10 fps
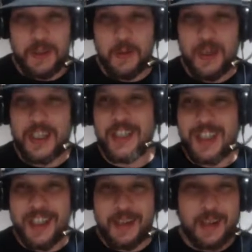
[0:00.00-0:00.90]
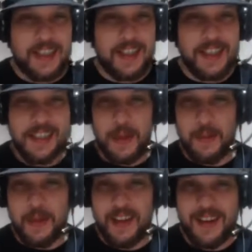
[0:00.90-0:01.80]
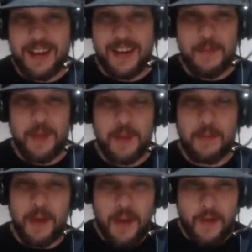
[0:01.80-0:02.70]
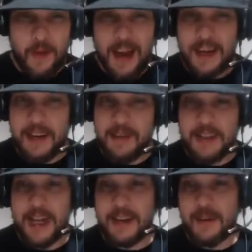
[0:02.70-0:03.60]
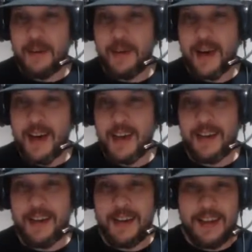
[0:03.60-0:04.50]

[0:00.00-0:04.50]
What did you think of the ending segment with Bray Wyatt and Daniel Bryan?